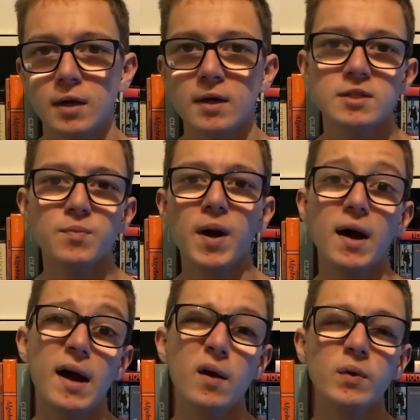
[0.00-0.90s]
It's about
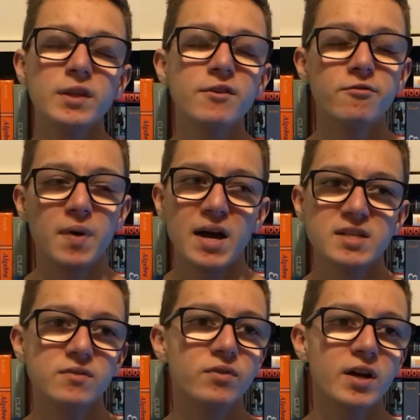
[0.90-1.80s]
how we live
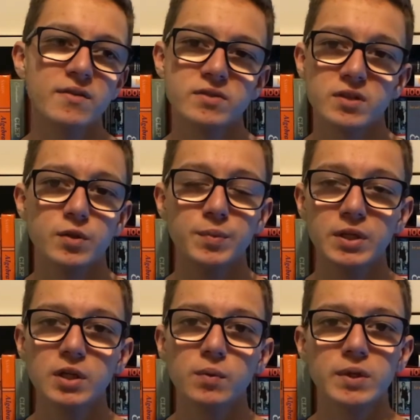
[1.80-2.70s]
passive lives in the
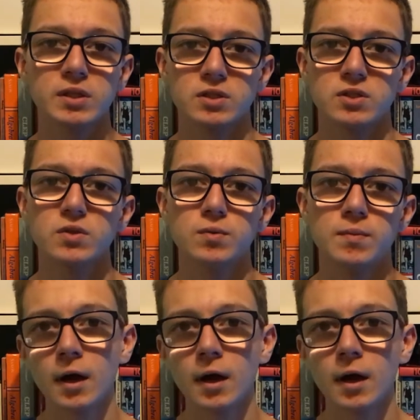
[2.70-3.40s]
media we consume.